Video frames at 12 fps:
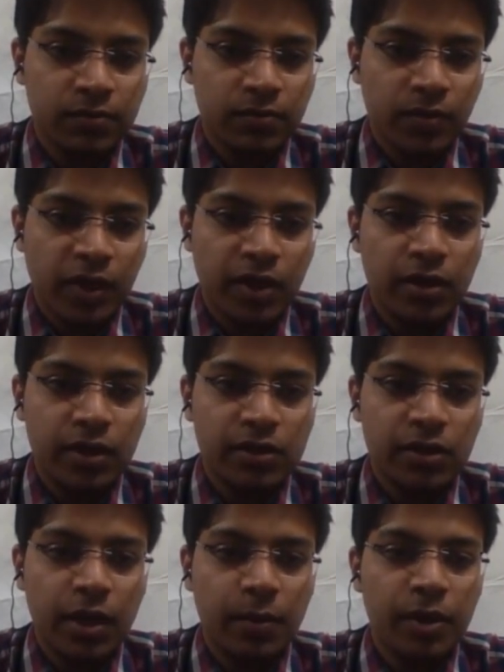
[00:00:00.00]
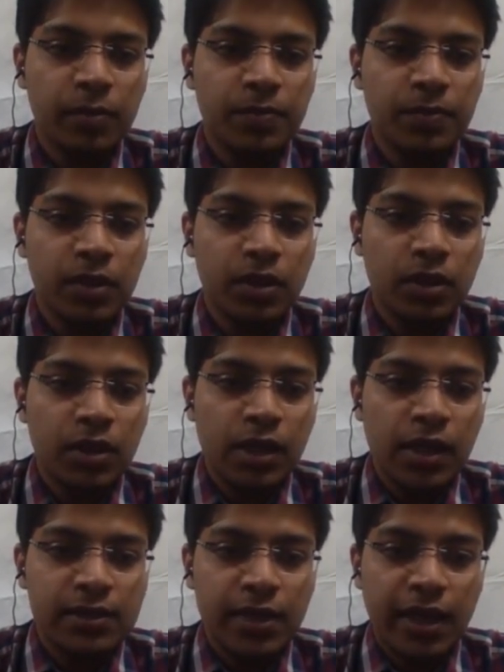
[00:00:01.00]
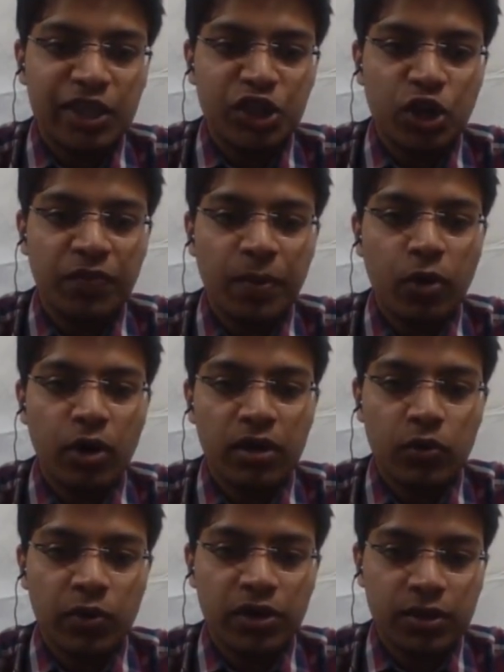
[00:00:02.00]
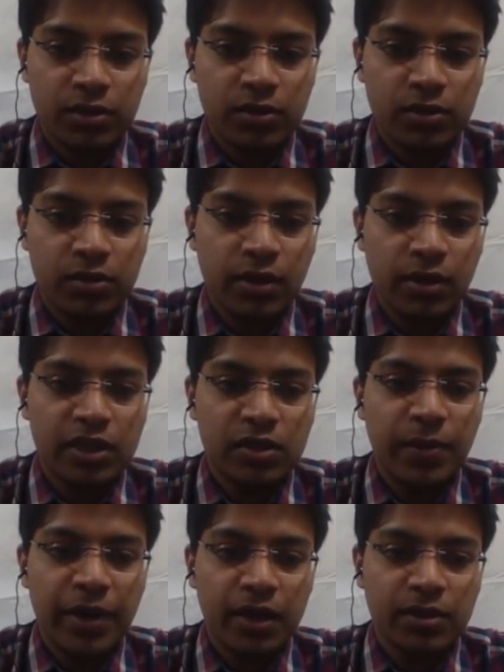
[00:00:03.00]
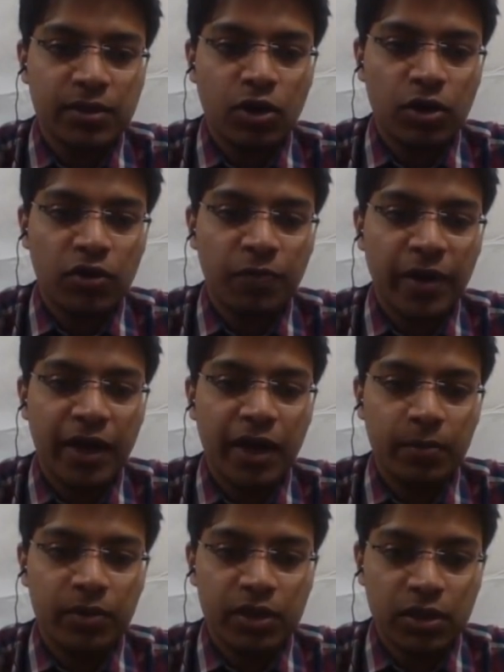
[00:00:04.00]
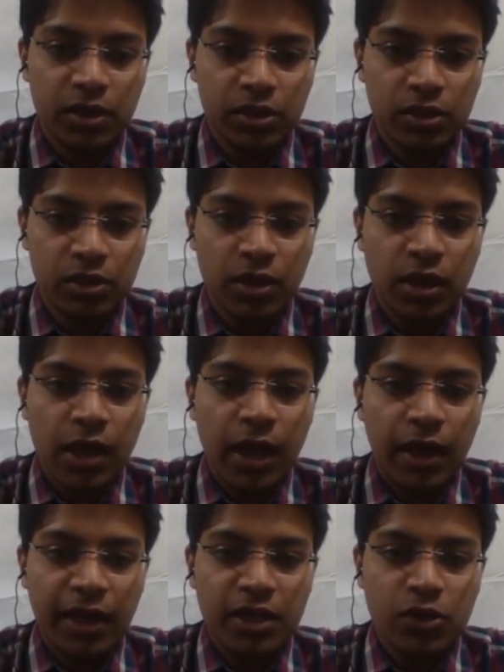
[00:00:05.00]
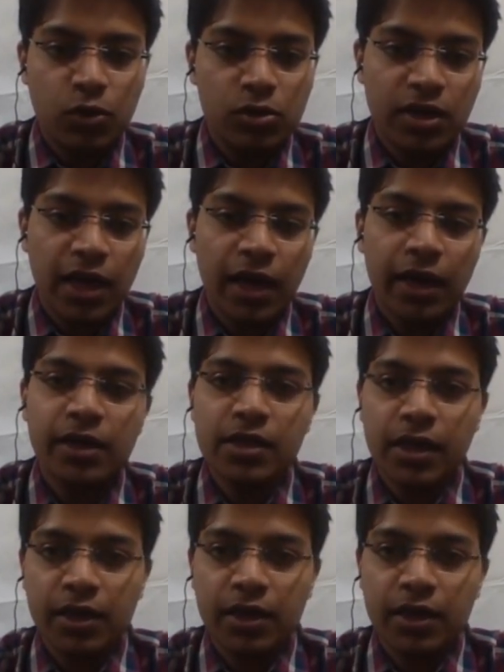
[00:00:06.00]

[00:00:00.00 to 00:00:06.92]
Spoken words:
Disclaimer: selection of important questions is based out of my in-depth research, and I don't guarantee anything.